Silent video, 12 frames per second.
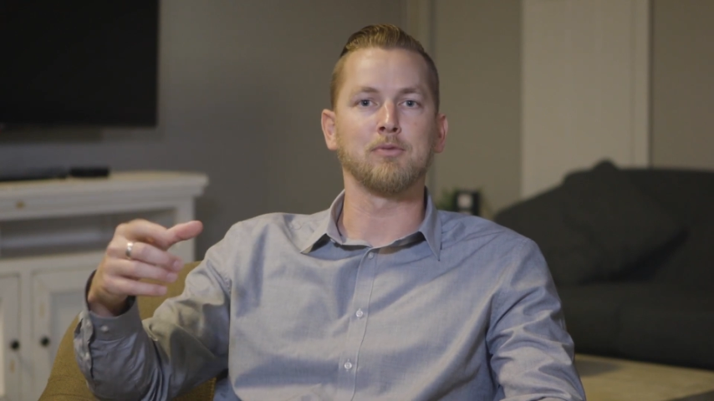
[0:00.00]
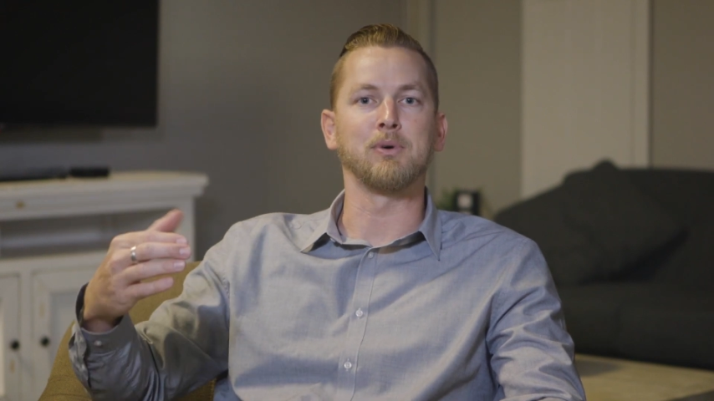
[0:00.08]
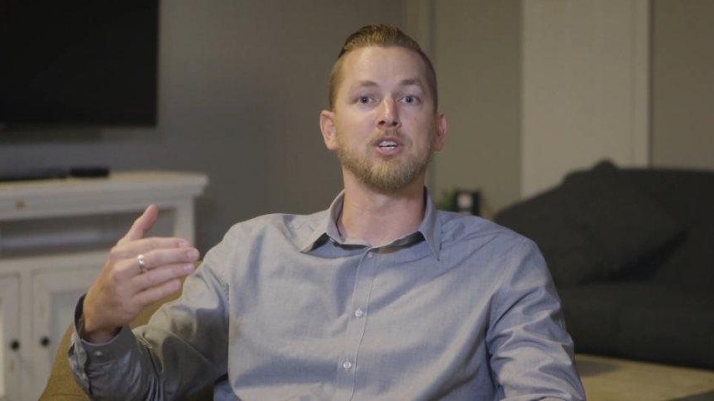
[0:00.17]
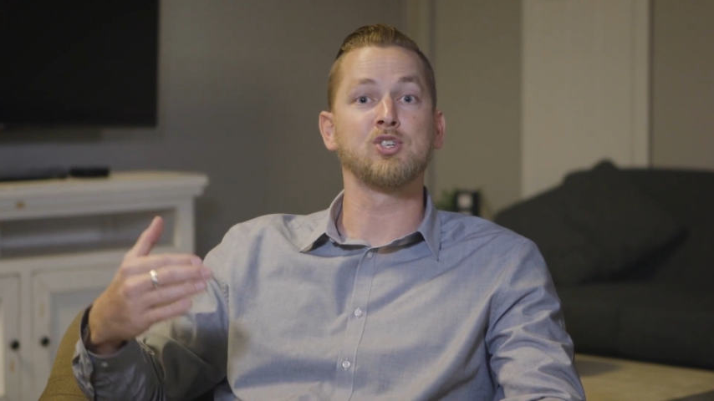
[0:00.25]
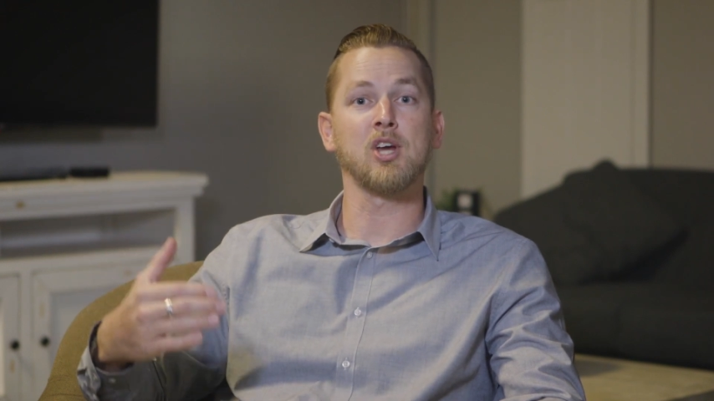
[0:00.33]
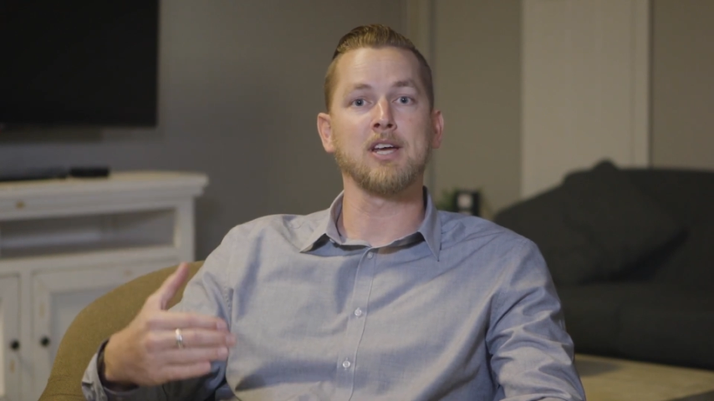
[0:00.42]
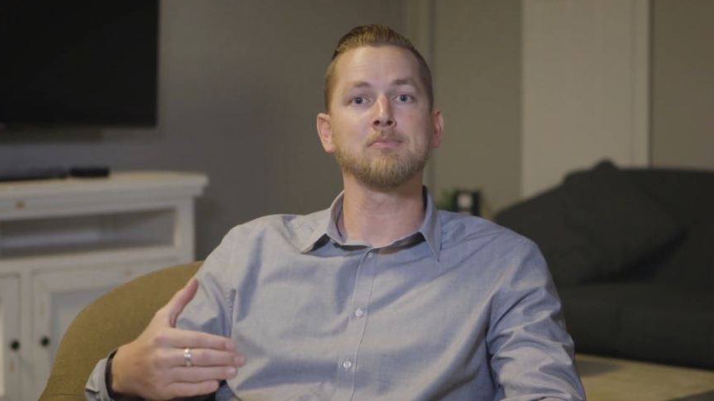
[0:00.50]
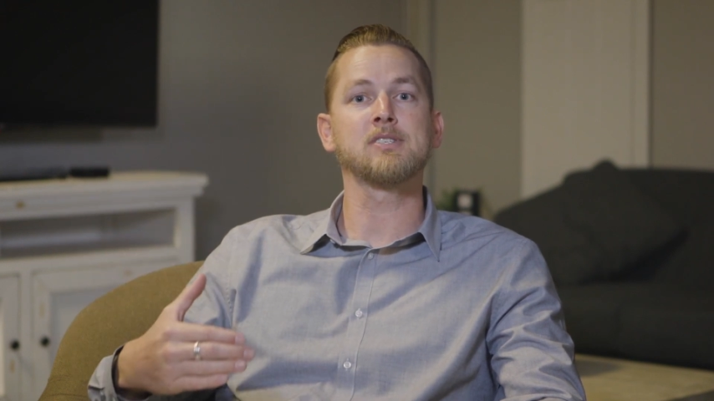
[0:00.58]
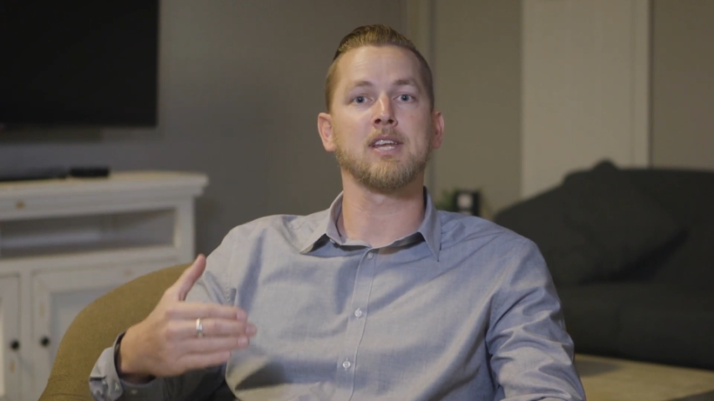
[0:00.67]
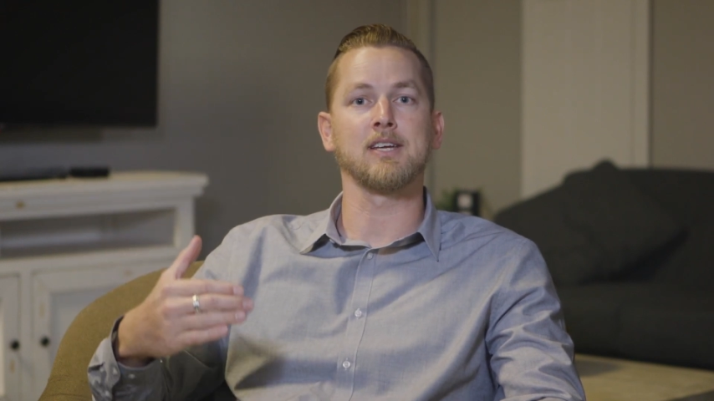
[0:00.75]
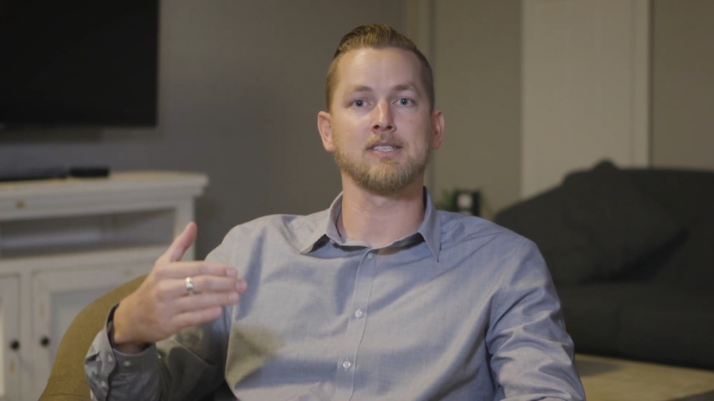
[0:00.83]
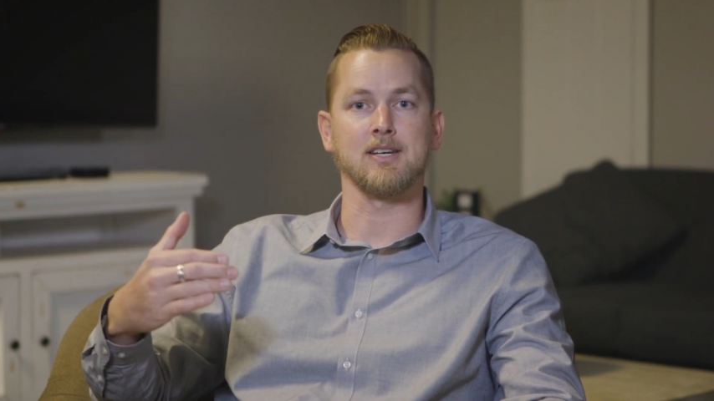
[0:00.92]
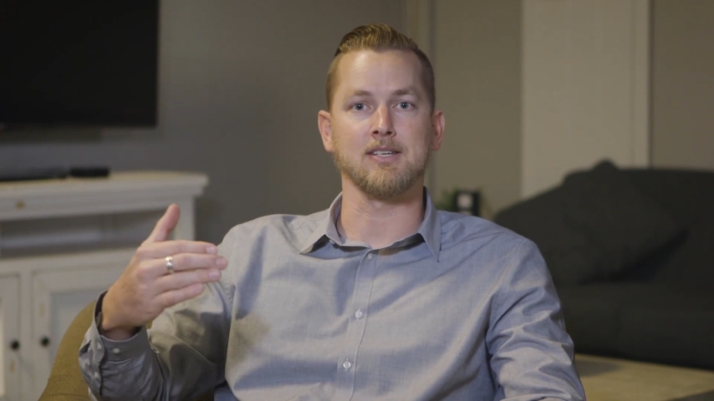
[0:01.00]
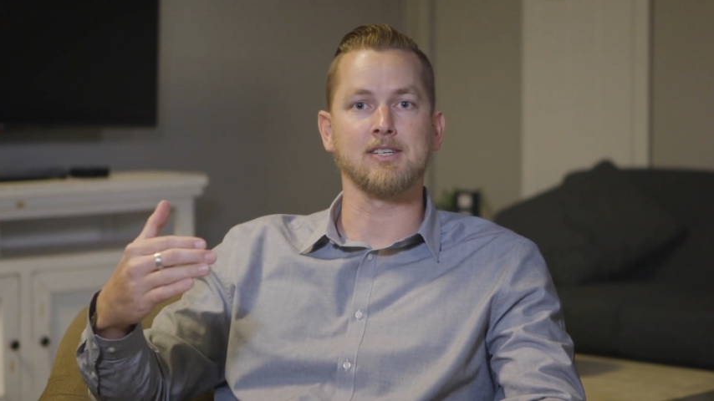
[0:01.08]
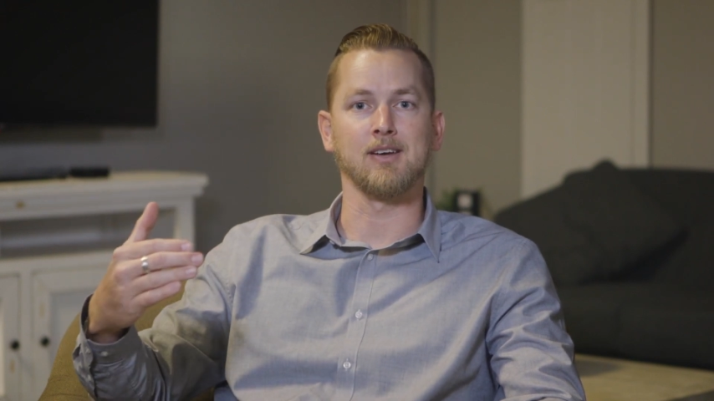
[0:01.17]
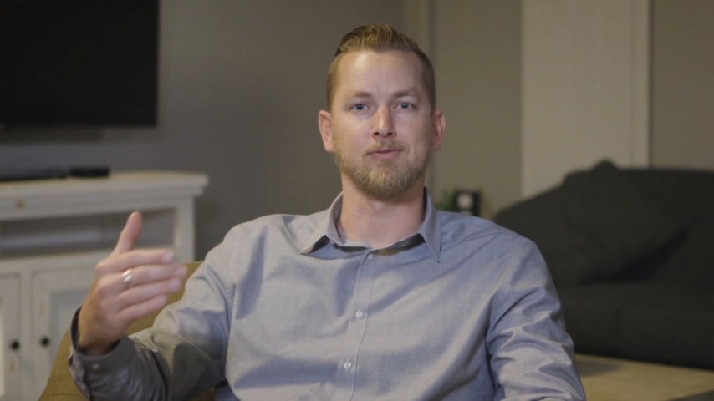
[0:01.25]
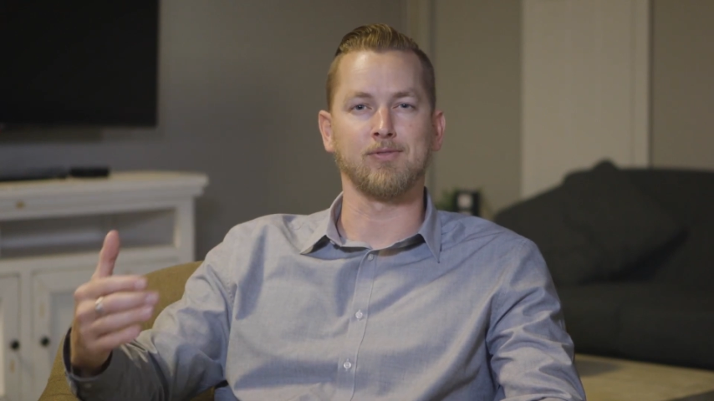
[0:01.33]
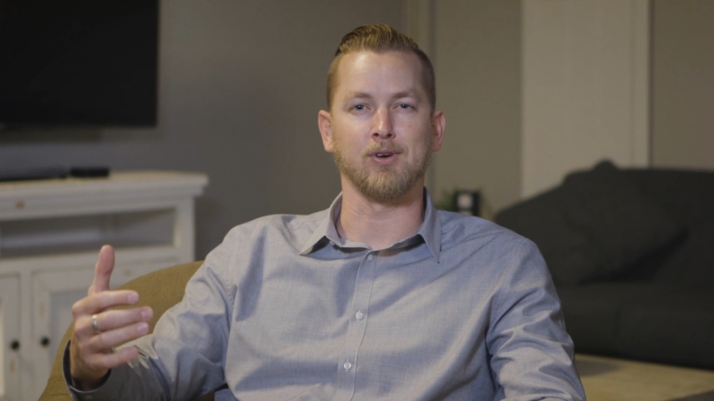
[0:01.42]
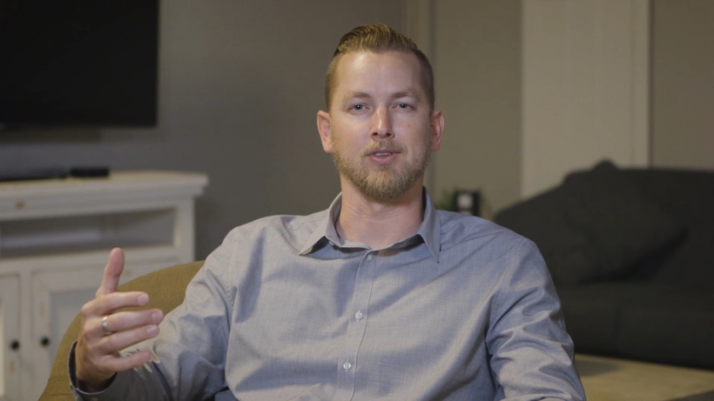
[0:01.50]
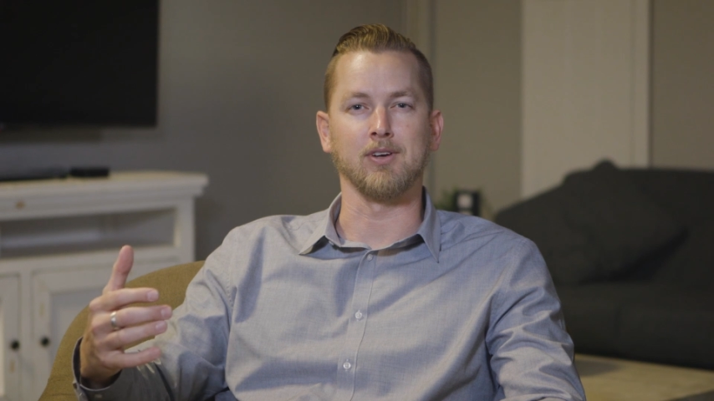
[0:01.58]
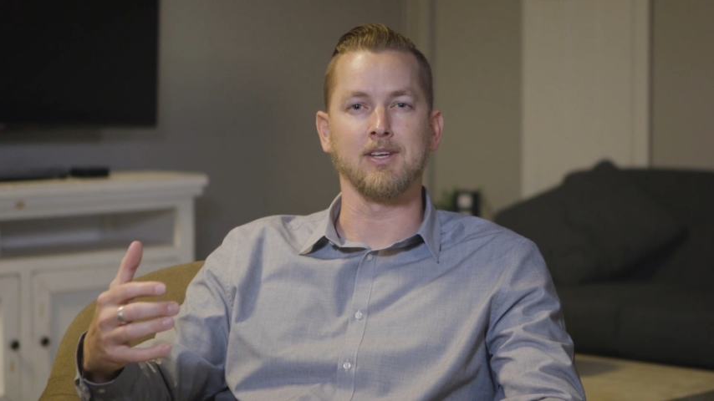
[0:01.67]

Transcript: But James takes it a step further.